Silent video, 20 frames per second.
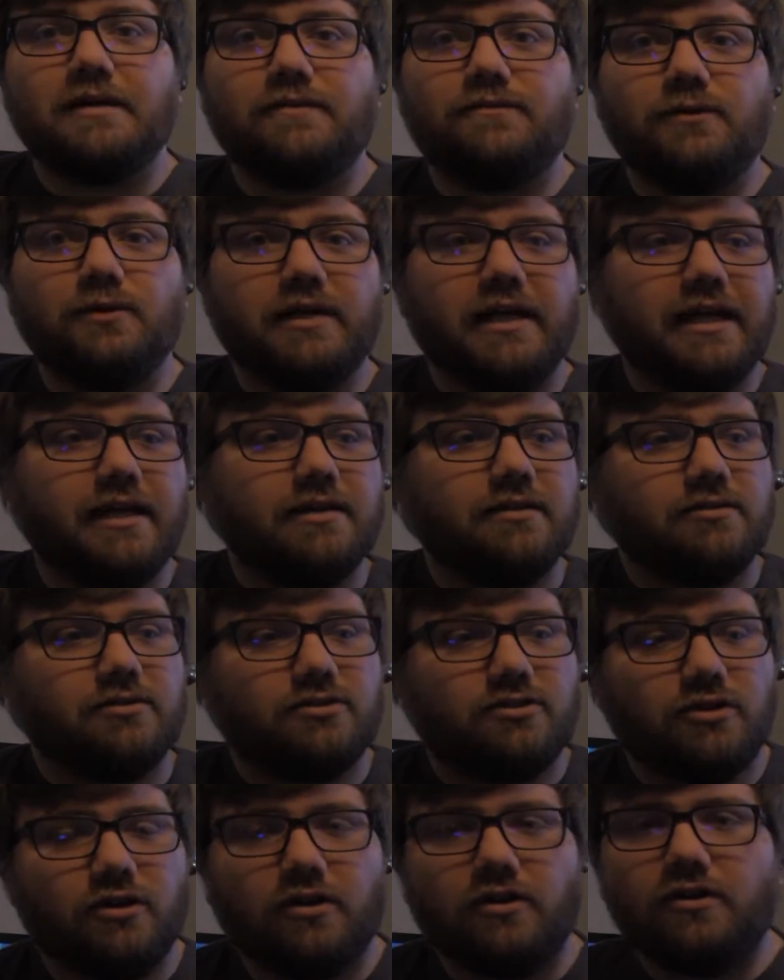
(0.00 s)
If you
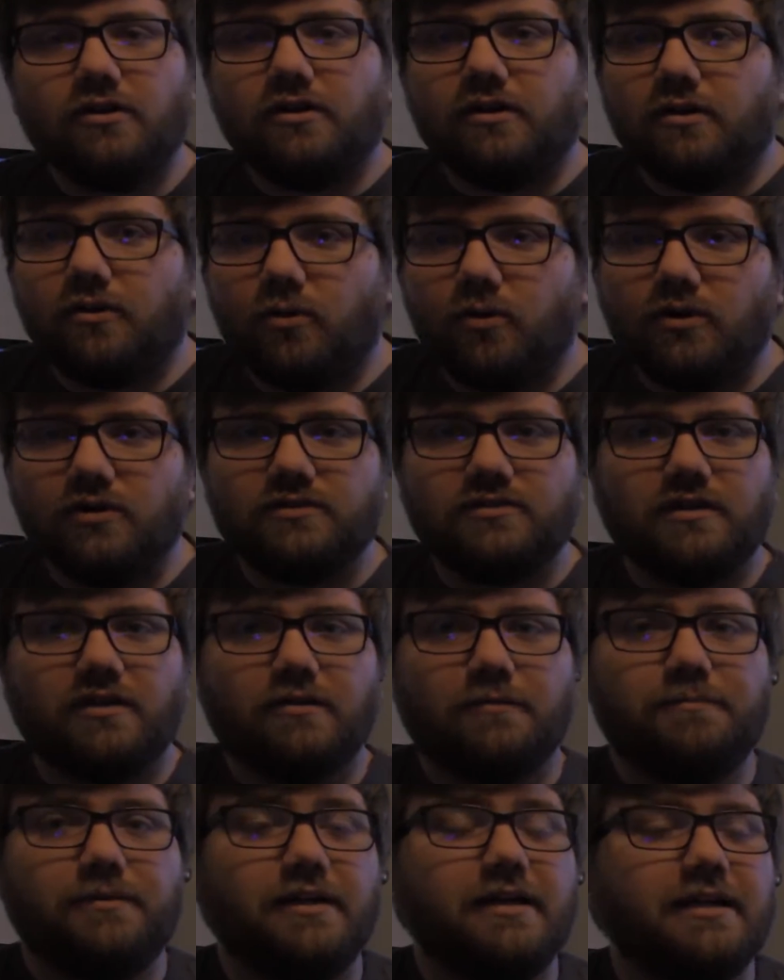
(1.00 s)
can't turn on a
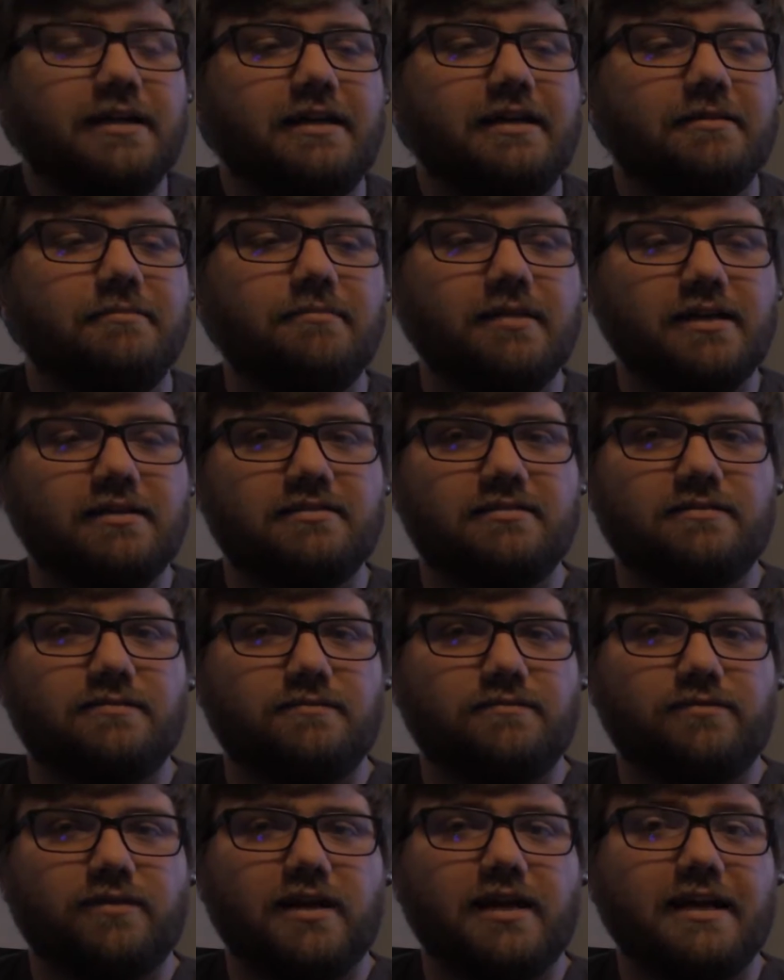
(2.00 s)
horizontal plane, it makes
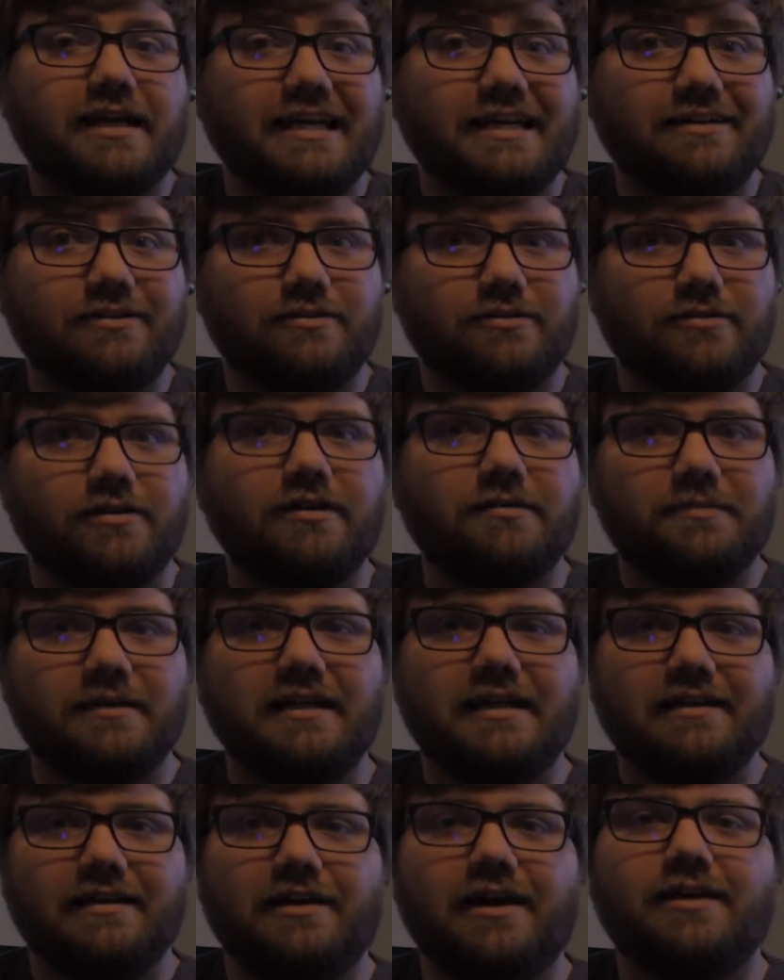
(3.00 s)
flying
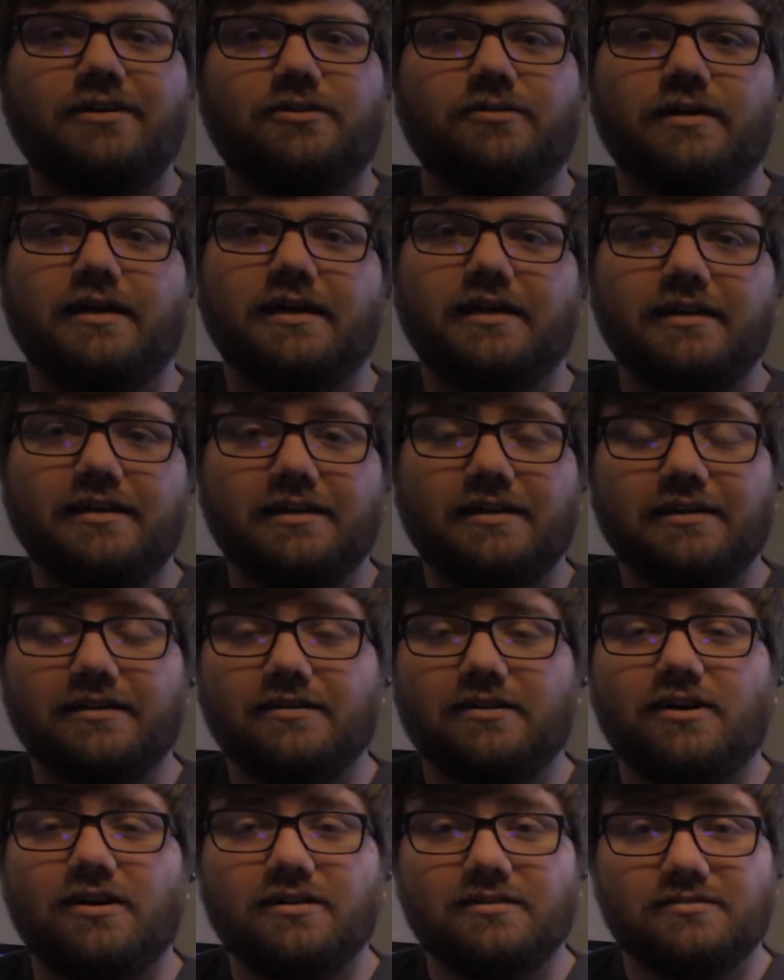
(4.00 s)
incredibly inaccurate, and it
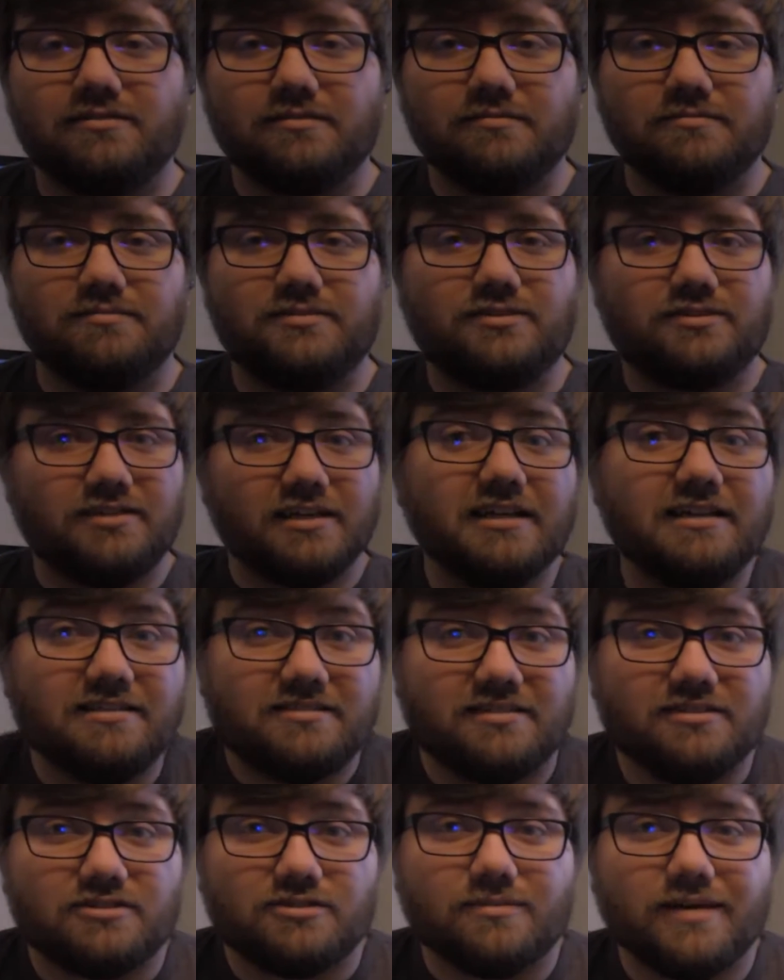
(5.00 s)
can cause some sticky
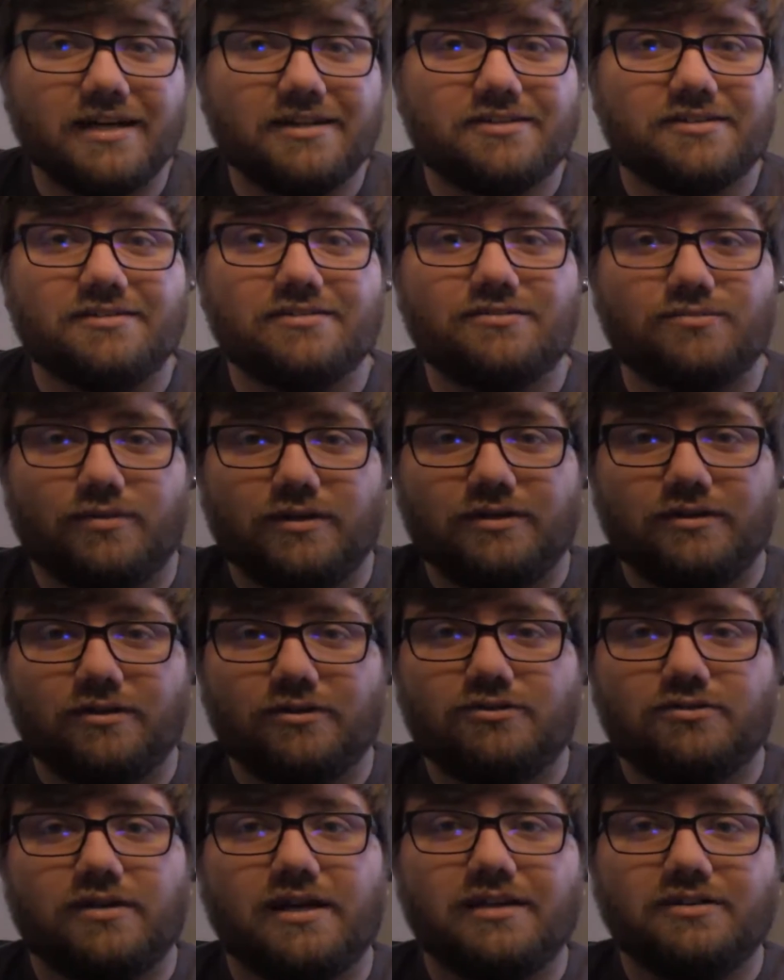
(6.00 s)
situations where
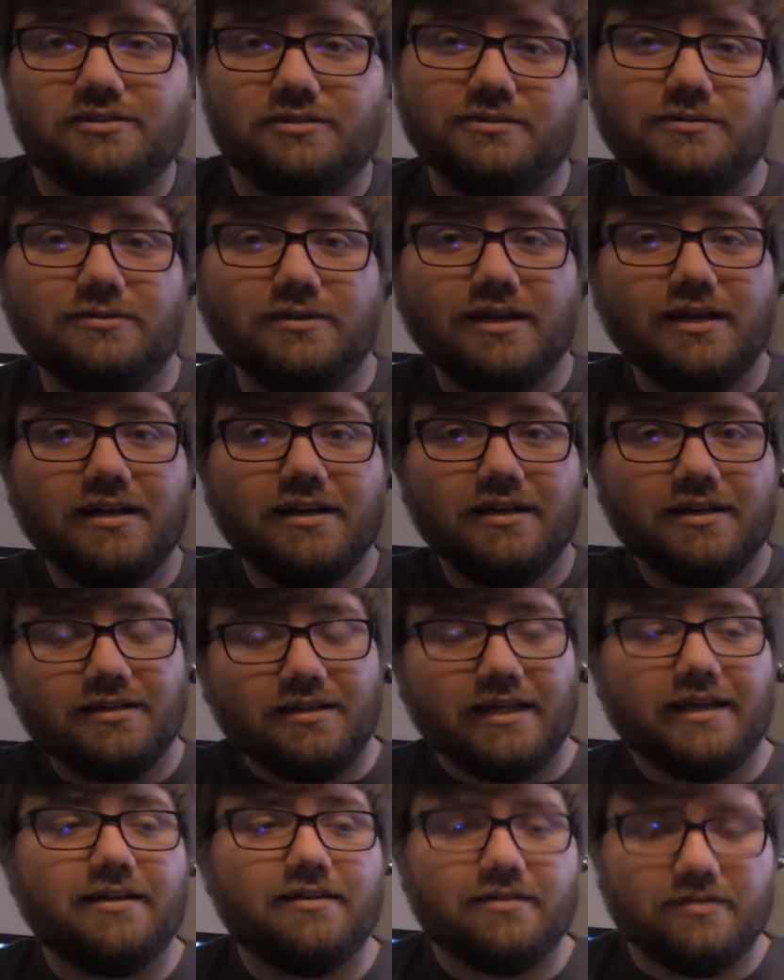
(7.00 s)
you're trying to
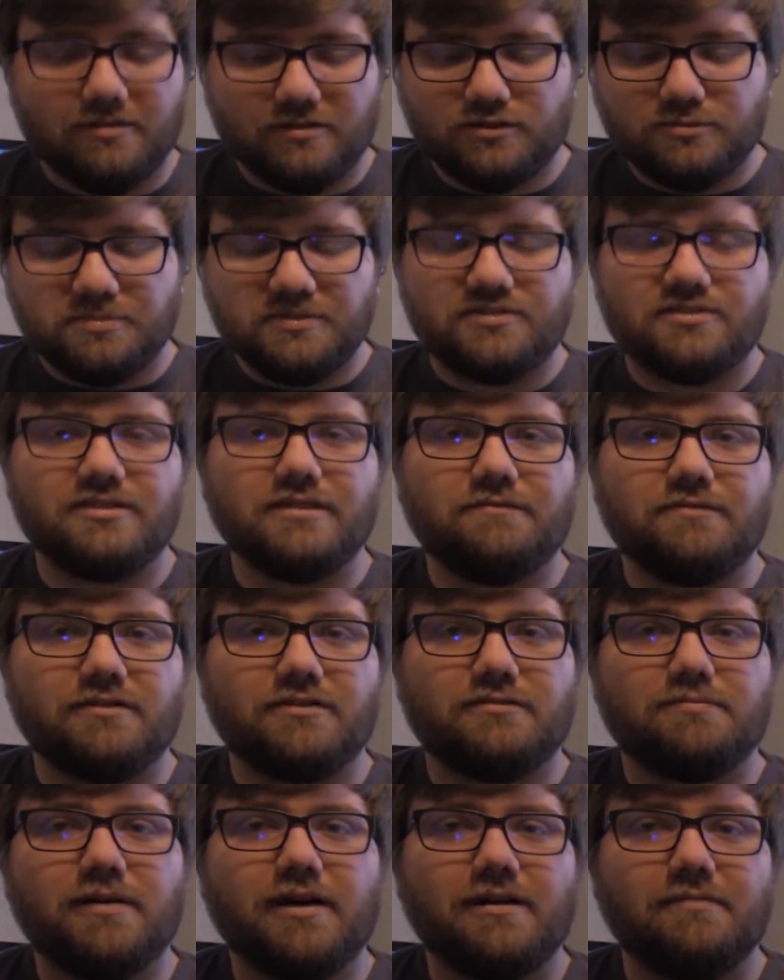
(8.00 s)
land on a specific
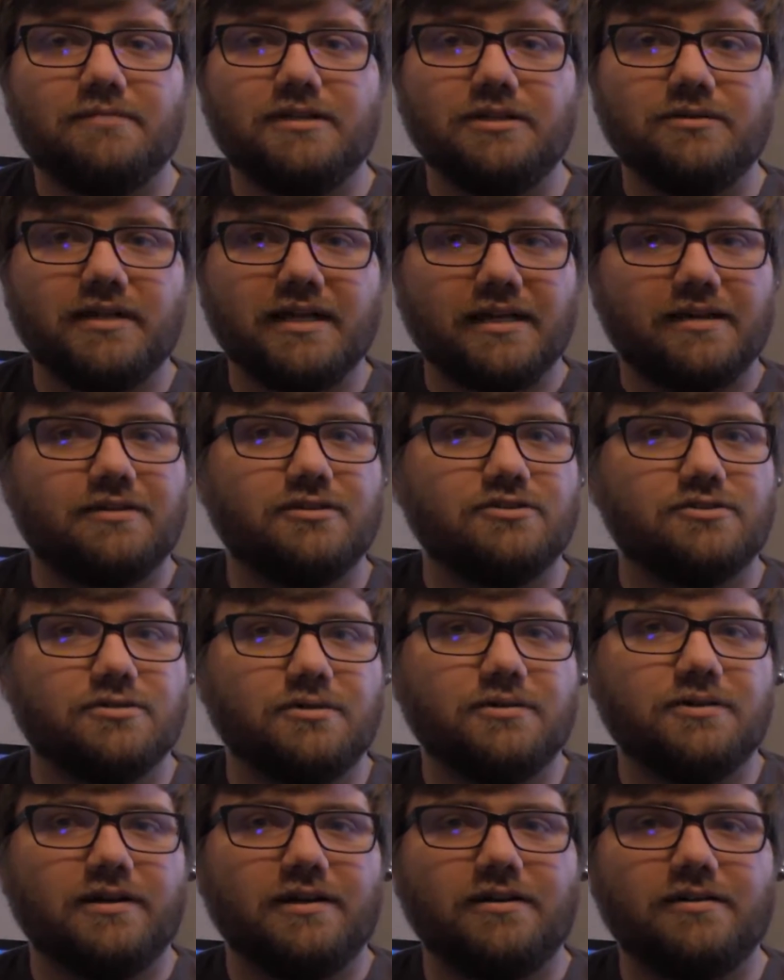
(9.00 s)
spot, but you can't
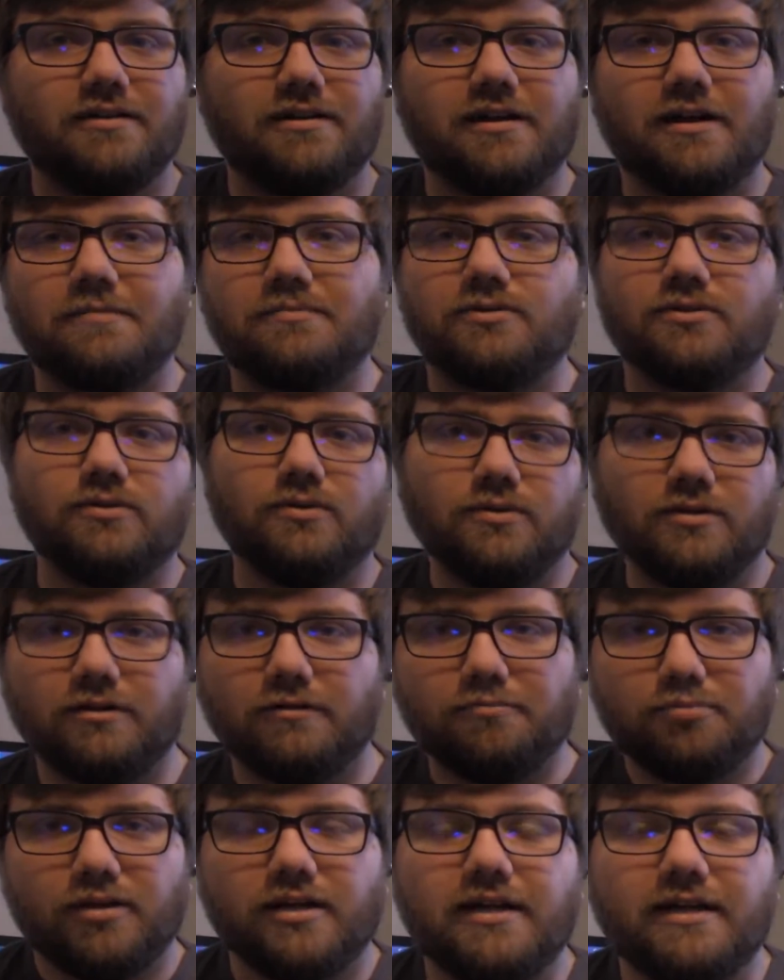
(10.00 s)
control your helicopter or
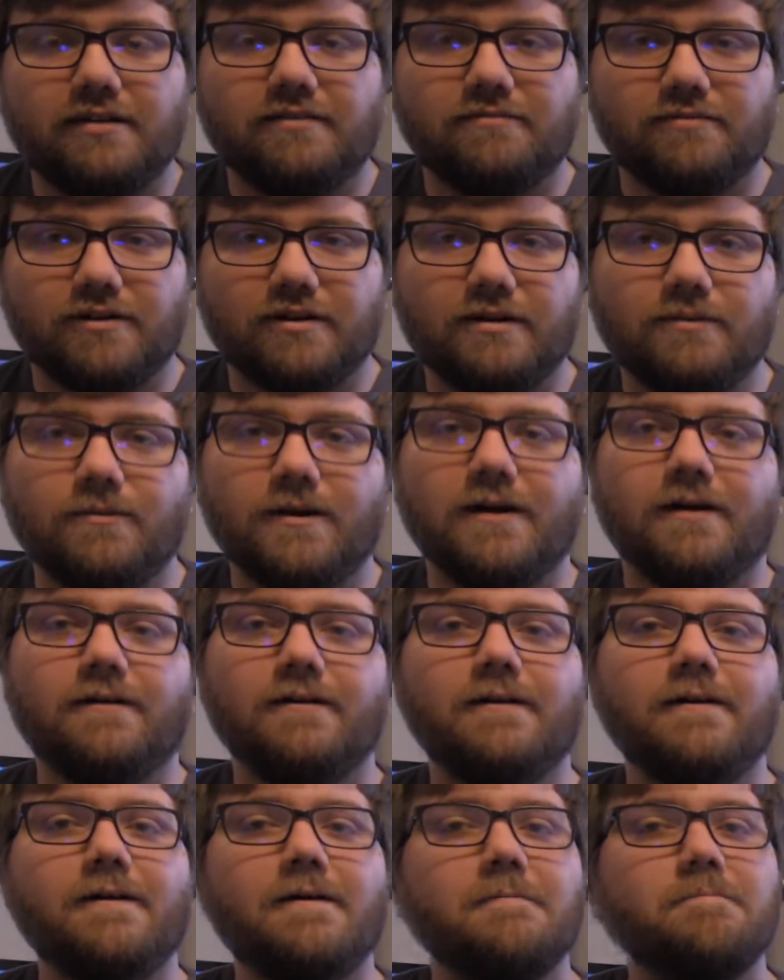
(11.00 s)
your plane very well.